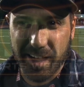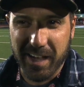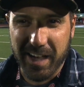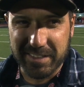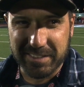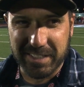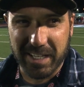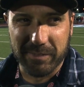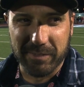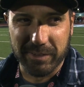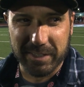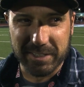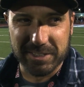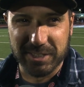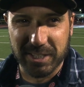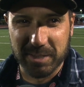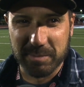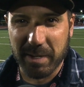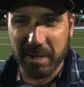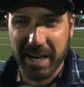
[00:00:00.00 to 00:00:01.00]
I definitely
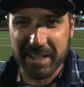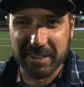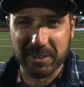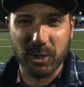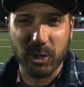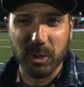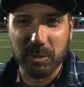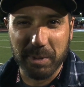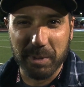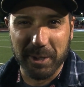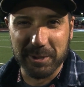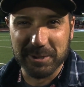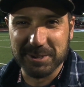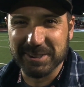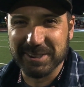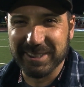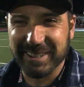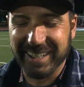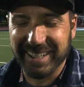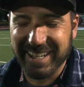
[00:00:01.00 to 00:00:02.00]
stood behind the goalpost.
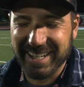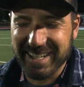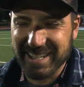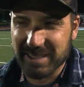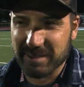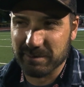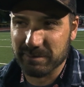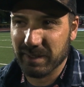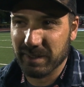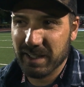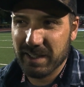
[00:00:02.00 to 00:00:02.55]
Um,